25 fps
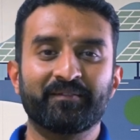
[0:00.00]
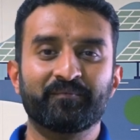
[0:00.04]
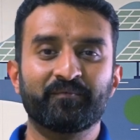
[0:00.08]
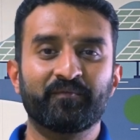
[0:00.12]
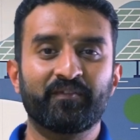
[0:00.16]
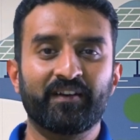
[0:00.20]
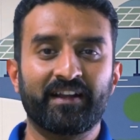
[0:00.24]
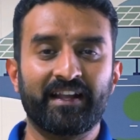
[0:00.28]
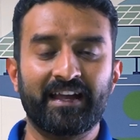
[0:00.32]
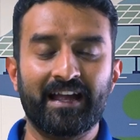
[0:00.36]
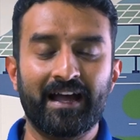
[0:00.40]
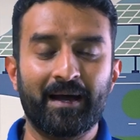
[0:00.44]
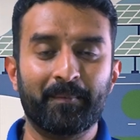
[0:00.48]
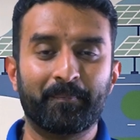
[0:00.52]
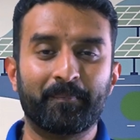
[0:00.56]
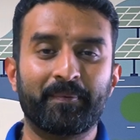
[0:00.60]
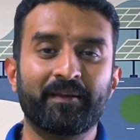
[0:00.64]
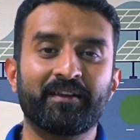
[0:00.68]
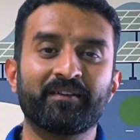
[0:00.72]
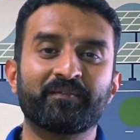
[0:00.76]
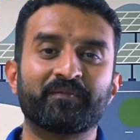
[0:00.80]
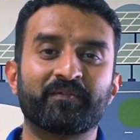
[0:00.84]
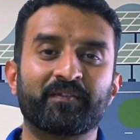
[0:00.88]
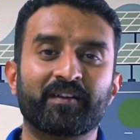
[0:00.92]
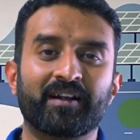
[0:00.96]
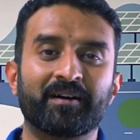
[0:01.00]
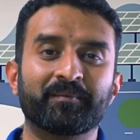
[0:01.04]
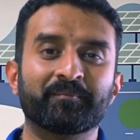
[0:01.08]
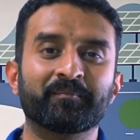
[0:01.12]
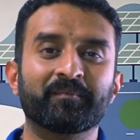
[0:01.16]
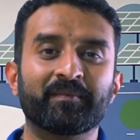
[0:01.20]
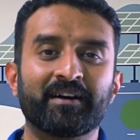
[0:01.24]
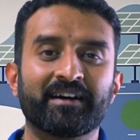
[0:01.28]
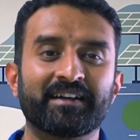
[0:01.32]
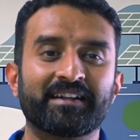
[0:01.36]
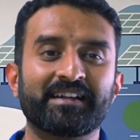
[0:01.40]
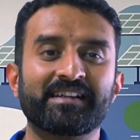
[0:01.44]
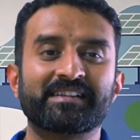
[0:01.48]
Very happy from
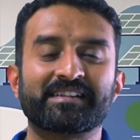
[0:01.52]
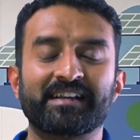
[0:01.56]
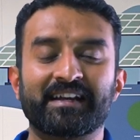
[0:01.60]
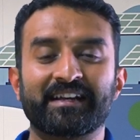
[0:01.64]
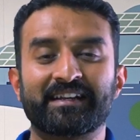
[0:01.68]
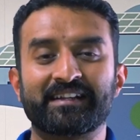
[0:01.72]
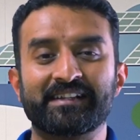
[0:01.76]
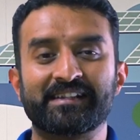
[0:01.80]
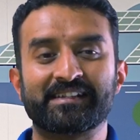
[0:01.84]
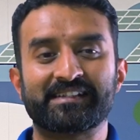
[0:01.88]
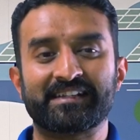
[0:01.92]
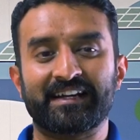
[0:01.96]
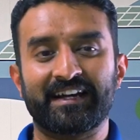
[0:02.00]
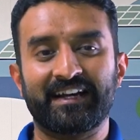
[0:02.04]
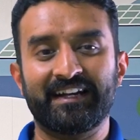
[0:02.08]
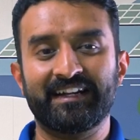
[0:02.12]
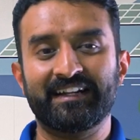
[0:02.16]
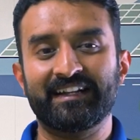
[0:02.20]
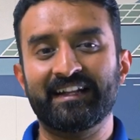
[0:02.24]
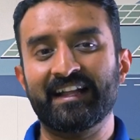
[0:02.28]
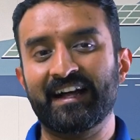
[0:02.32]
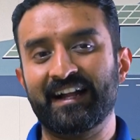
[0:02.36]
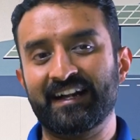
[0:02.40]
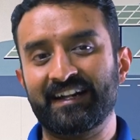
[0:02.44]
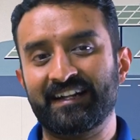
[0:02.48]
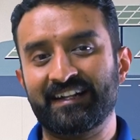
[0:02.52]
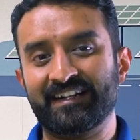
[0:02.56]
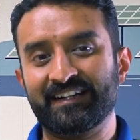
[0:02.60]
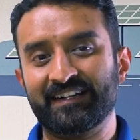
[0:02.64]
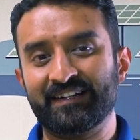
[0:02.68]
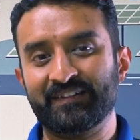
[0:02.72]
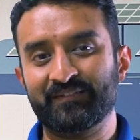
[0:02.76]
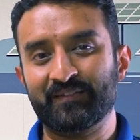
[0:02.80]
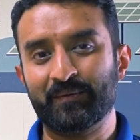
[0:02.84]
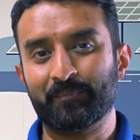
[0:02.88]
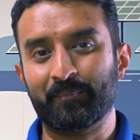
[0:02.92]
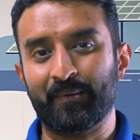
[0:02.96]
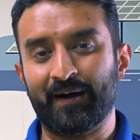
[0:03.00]
Recykal side
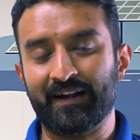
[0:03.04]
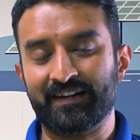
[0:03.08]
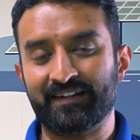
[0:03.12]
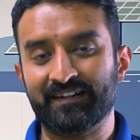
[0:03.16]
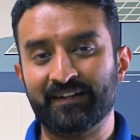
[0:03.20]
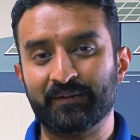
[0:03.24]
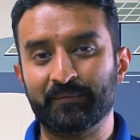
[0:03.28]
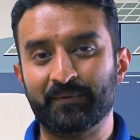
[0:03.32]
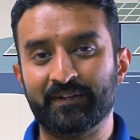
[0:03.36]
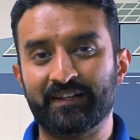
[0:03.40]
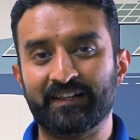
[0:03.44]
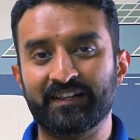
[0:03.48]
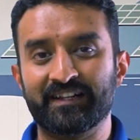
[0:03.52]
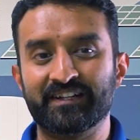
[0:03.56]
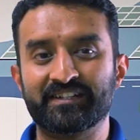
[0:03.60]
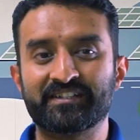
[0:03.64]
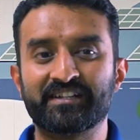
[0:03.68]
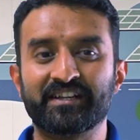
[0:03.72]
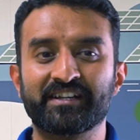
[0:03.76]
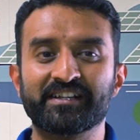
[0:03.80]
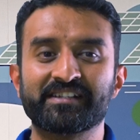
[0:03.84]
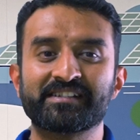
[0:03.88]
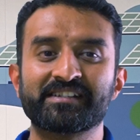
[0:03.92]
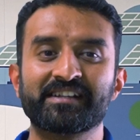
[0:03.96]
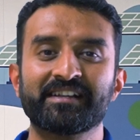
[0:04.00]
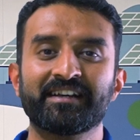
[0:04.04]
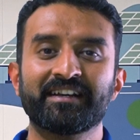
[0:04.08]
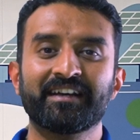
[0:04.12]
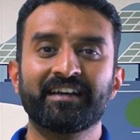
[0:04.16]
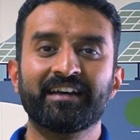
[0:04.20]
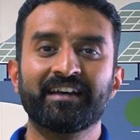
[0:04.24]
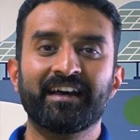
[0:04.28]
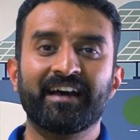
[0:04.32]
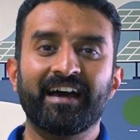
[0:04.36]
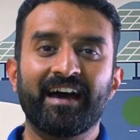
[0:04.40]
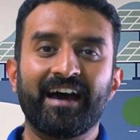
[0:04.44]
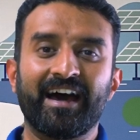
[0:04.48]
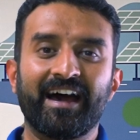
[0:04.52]
that we partnered with Licious,
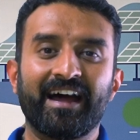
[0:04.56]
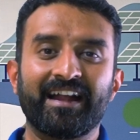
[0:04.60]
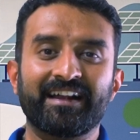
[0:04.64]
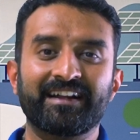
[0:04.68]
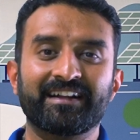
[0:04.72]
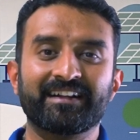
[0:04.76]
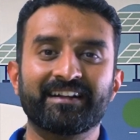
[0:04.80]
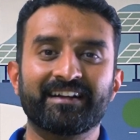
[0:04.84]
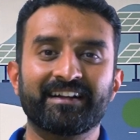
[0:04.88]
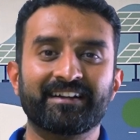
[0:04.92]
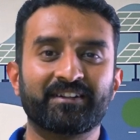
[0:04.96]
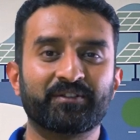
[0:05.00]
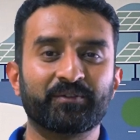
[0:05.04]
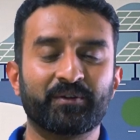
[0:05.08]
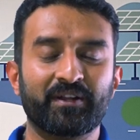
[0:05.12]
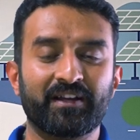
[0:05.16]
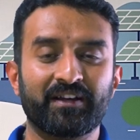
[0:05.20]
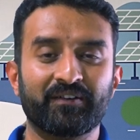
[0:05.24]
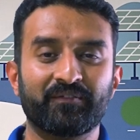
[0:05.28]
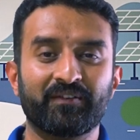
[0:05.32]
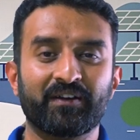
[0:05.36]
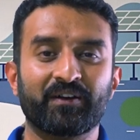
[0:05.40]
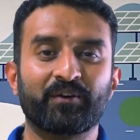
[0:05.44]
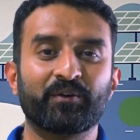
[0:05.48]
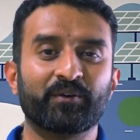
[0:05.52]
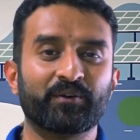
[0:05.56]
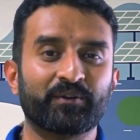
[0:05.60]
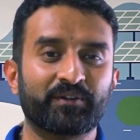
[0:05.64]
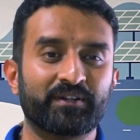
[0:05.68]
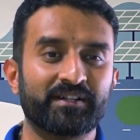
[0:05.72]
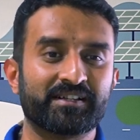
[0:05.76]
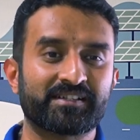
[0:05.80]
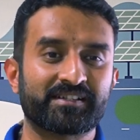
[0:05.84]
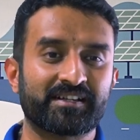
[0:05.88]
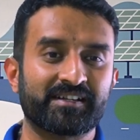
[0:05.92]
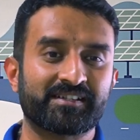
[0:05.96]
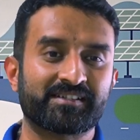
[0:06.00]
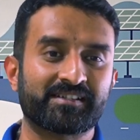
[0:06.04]
and today we are going to
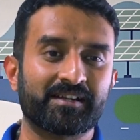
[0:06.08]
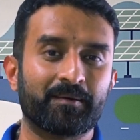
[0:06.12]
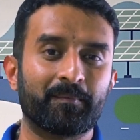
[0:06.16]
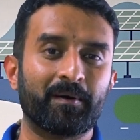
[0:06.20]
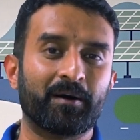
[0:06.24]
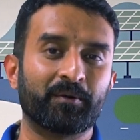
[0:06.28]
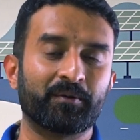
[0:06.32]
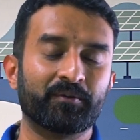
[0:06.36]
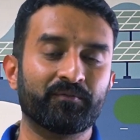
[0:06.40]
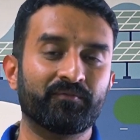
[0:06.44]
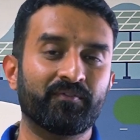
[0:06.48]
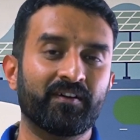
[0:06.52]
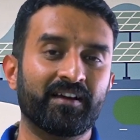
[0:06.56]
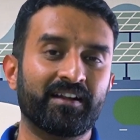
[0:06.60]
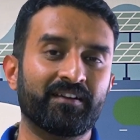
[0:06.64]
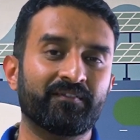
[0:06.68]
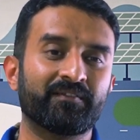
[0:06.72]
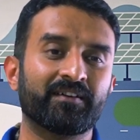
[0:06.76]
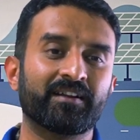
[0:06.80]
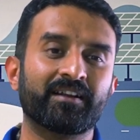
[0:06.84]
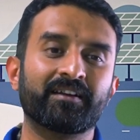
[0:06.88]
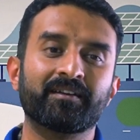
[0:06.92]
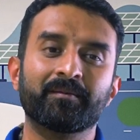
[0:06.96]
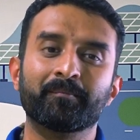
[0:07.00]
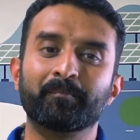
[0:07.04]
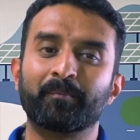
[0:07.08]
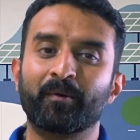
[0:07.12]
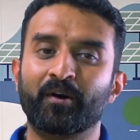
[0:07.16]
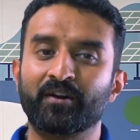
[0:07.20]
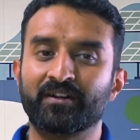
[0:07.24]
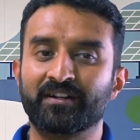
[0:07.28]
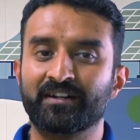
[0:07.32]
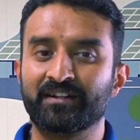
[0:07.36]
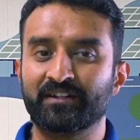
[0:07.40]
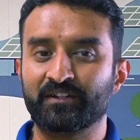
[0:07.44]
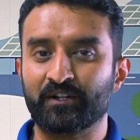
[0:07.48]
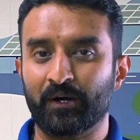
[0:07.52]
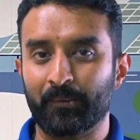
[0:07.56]
discuss about a very, very
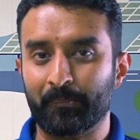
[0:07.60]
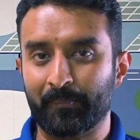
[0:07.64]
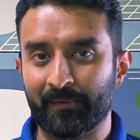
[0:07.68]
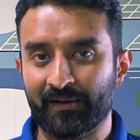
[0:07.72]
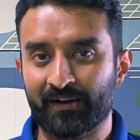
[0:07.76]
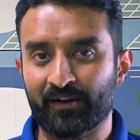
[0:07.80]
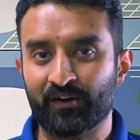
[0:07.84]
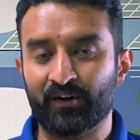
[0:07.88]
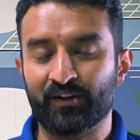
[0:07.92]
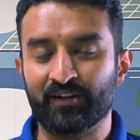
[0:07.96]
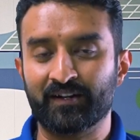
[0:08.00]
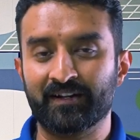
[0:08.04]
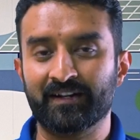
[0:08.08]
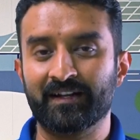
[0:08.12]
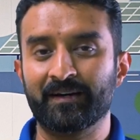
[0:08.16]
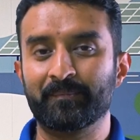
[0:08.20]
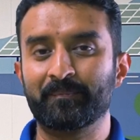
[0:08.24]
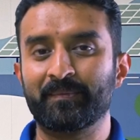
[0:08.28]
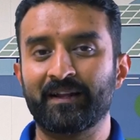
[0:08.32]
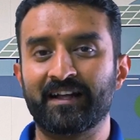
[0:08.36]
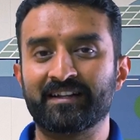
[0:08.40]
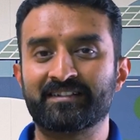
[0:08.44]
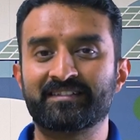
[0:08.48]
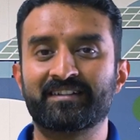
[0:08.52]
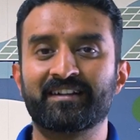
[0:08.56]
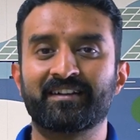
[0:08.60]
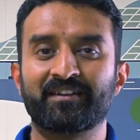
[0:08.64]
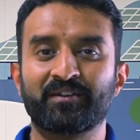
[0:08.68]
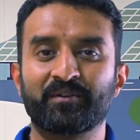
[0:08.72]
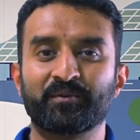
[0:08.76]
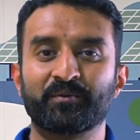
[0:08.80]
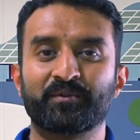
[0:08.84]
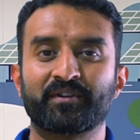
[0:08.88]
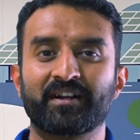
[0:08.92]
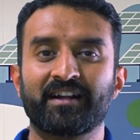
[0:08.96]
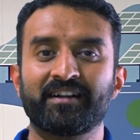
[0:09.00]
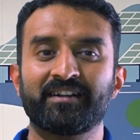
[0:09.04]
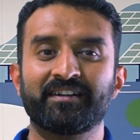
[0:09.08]
important topic on plastic
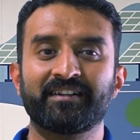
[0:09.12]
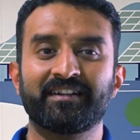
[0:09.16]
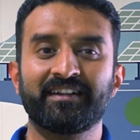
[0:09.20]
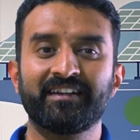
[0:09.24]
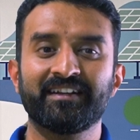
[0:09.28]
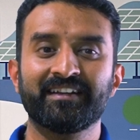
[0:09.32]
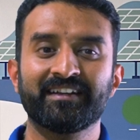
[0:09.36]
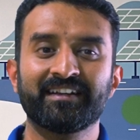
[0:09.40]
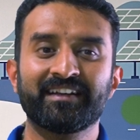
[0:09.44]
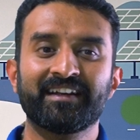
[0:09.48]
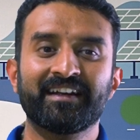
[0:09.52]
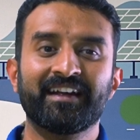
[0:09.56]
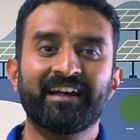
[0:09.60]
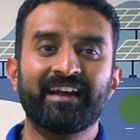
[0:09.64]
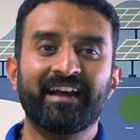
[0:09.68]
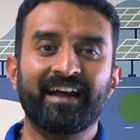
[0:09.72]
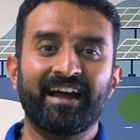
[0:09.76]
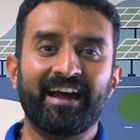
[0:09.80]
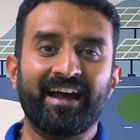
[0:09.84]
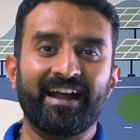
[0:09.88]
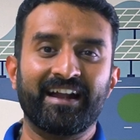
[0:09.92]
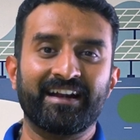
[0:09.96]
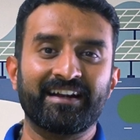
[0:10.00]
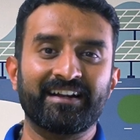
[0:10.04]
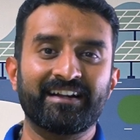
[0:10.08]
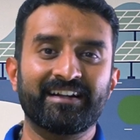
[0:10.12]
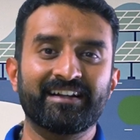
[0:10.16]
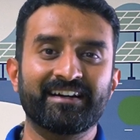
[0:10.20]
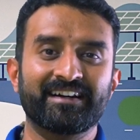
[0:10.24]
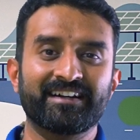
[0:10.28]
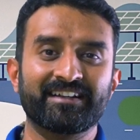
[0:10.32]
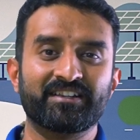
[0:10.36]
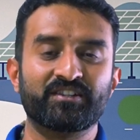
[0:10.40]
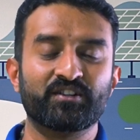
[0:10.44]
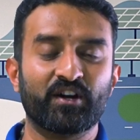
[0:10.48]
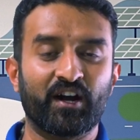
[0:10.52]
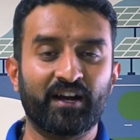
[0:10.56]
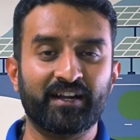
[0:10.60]
neutrality. And
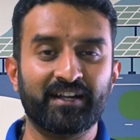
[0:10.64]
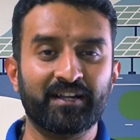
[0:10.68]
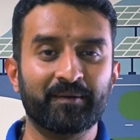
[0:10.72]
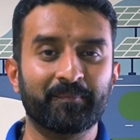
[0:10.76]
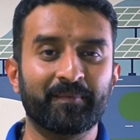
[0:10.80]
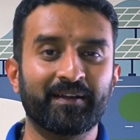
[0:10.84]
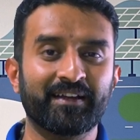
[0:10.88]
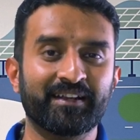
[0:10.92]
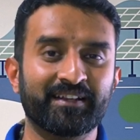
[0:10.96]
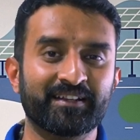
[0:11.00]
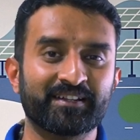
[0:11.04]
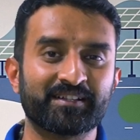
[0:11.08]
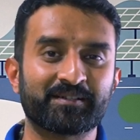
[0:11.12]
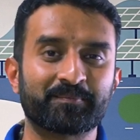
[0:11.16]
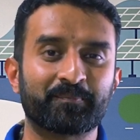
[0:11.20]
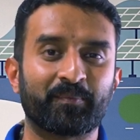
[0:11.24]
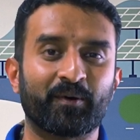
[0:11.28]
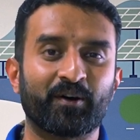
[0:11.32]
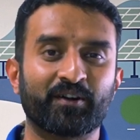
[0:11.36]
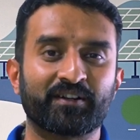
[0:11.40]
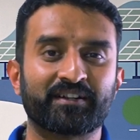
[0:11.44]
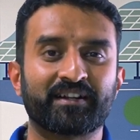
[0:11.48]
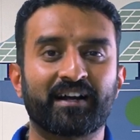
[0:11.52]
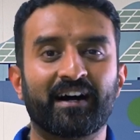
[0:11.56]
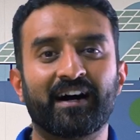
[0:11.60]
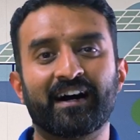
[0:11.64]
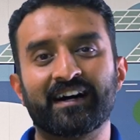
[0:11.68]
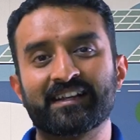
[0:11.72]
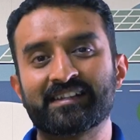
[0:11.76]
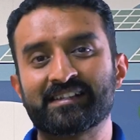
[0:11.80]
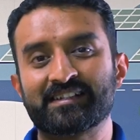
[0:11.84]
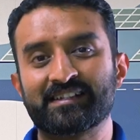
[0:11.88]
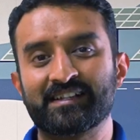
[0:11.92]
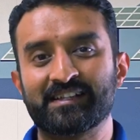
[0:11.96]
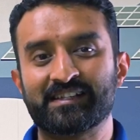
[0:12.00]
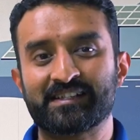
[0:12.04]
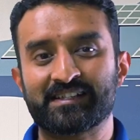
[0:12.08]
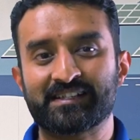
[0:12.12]
joining me in this
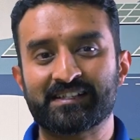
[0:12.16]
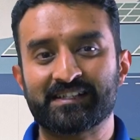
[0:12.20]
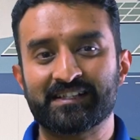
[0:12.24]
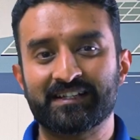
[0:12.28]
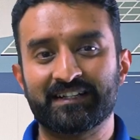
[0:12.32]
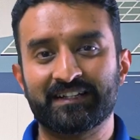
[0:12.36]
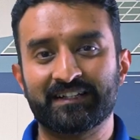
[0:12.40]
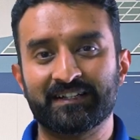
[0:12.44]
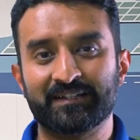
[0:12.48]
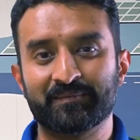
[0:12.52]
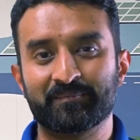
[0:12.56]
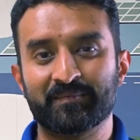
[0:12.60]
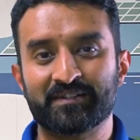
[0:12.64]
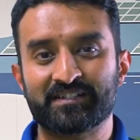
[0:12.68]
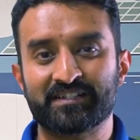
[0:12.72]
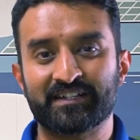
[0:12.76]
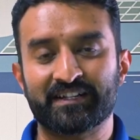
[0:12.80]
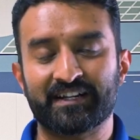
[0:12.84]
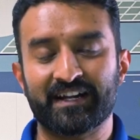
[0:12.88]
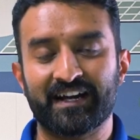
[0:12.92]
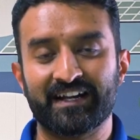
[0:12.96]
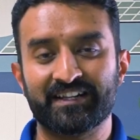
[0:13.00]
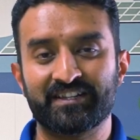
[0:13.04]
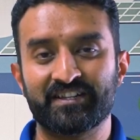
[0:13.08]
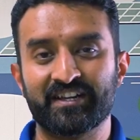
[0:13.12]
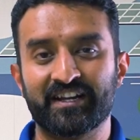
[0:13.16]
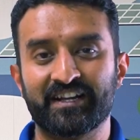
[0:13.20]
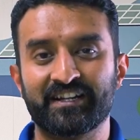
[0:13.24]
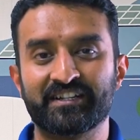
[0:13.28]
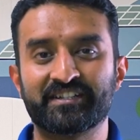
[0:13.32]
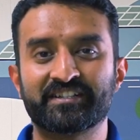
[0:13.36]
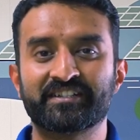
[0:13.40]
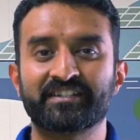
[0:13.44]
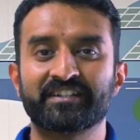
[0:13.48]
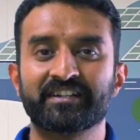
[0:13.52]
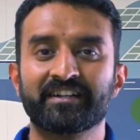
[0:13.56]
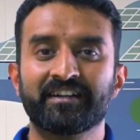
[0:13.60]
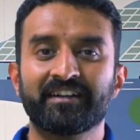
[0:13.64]
podcast is Mr.
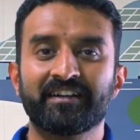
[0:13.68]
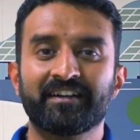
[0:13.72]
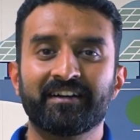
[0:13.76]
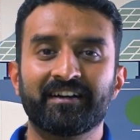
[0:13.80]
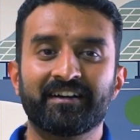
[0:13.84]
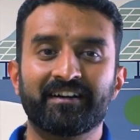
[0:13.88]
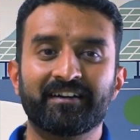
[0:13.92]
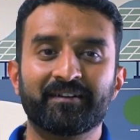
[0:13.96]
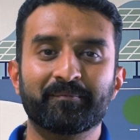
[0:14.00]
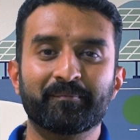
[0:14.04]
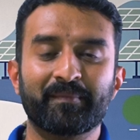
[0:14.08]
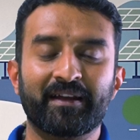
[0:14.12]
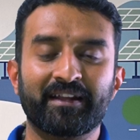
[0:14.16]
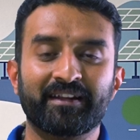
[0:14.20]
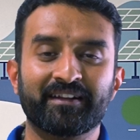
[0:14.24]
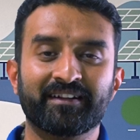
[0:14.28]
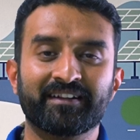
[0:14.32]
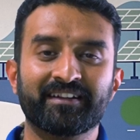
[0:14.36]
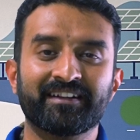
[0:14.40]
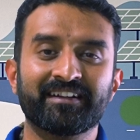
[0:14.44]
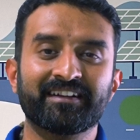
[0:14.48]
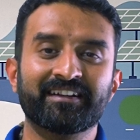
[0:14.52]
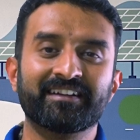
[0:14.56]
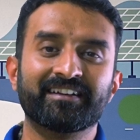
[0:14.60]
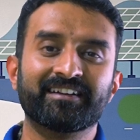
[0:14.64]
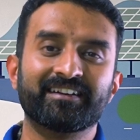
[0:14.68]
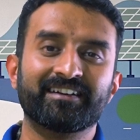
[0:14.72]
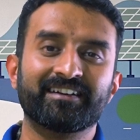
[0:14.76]
Rajesh Menon,